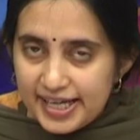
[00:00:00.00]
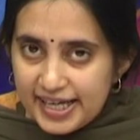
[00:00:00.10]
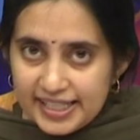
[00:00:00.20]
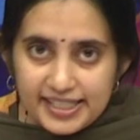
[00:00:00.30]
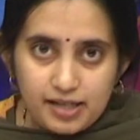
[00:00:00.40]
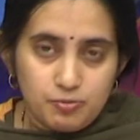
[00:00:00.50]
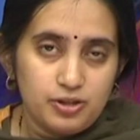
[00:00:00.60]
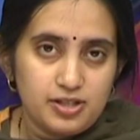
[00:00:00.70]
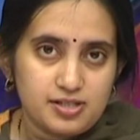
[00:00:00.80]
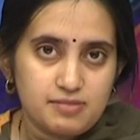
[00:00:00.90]
any time on
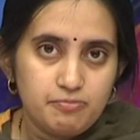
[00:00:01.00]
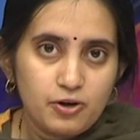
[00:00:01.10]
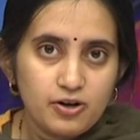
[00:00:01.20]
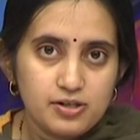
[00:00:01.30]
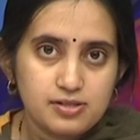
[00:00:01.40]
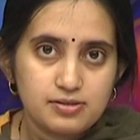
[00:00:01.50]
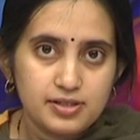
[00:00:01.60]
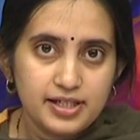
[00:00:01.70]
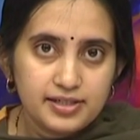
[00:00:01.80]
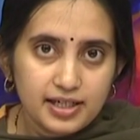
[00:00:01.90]
this because
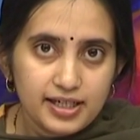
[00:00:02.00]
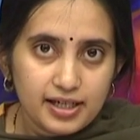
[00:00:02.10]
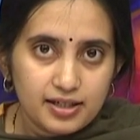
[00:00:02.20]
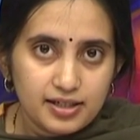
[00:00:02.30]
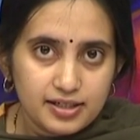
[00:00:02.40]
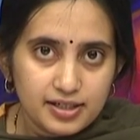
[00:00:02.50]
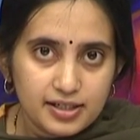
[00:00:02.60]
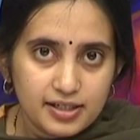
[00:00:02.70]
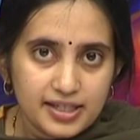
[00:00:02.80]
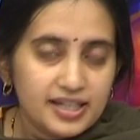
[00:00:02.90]
it really,
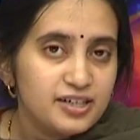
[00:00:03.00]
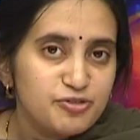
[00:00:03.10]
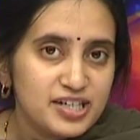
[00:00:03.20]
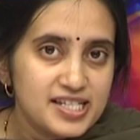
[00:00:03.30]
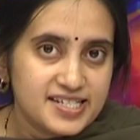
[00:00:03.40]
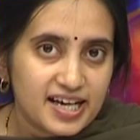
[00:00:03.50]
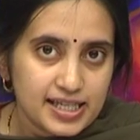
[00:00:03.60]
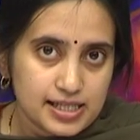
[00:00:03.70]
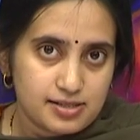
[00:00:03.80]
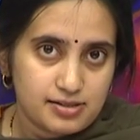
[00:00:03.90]
there are different
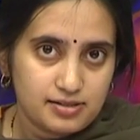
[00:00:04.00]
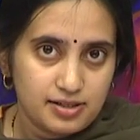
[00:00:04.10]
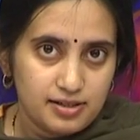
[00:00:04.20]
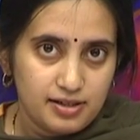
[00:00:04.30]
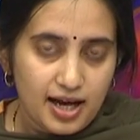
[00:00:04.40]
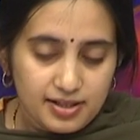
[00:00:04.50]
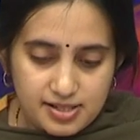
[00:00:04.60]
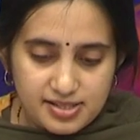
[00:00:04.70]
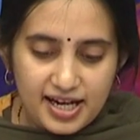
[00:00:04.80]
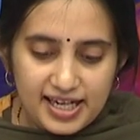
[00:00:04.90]
styles and the
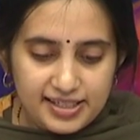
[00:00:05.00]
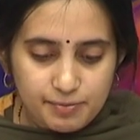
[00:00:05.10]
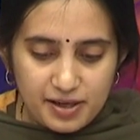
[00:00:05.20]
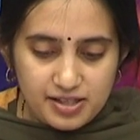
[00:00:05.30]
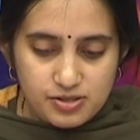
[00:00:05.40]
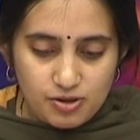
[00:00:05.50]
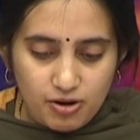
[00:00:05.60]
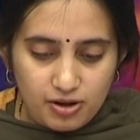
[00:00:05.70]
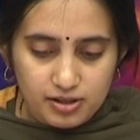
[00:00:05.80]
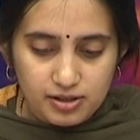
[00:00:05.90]
style depends
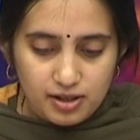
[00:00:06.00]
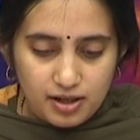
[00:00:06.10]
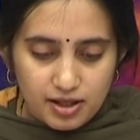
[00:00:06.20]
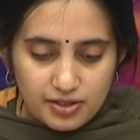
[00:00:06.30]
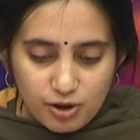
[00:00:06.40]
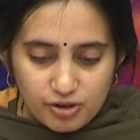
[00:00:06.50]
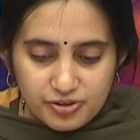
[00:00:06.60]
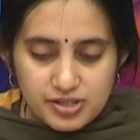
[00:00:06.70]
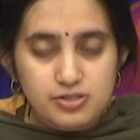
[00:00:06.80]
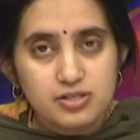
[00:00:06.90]
on the
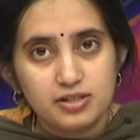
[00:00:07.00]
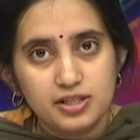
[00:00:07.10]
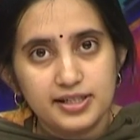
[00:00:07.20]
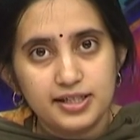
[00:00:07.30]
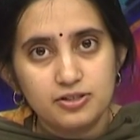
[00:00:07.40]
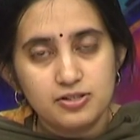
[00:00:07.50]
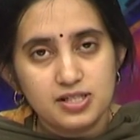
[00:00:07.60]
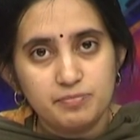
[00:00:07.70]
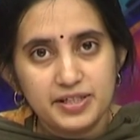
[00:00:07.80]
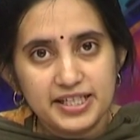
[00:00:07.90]
conference or journal that you are
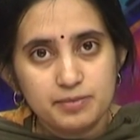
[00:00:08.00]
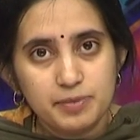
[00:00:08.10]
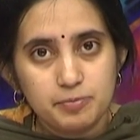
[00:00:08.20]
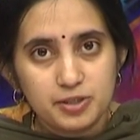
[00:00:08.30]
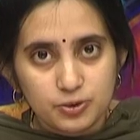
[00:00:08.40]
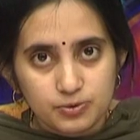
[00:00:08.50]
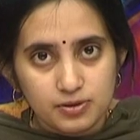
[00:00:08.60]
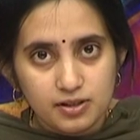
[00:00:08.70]
submitting the paper to.